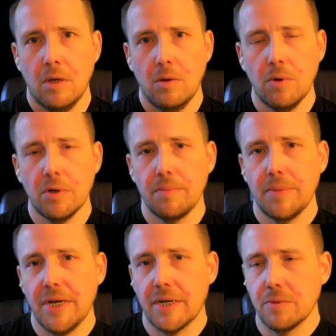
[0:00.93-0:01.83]
Welcome
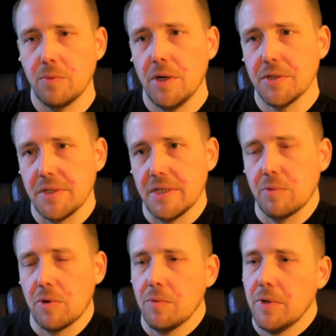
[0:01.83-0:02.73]
back to Walls Today,
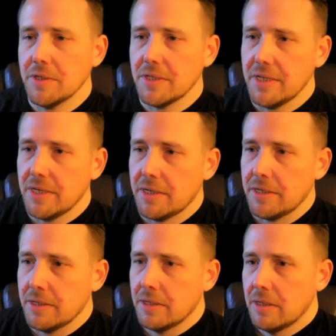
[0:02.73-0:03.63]
where Walls
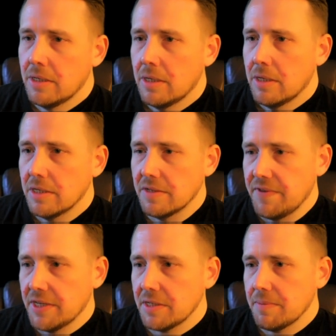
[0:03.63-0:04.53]
Today is
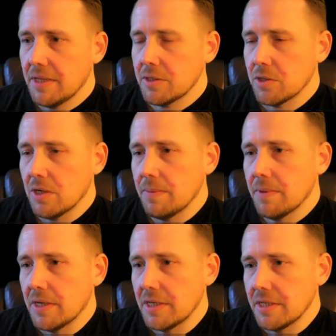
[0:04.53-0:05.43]
Advanced Math Shop,
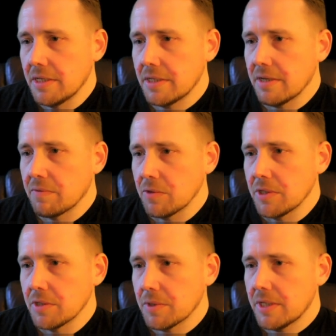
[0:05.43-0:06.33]
a 1987
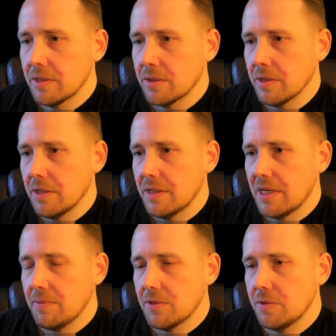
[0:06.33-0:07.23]
release running here on the
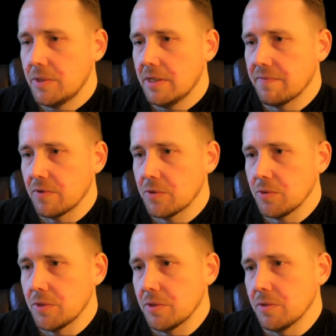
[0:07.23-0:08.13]
Apple IIe and
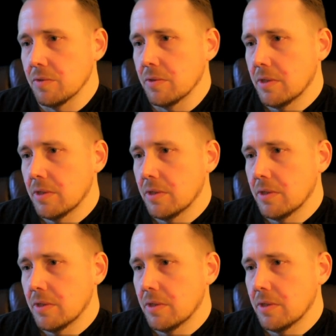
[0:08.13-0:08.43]
Virtual 2.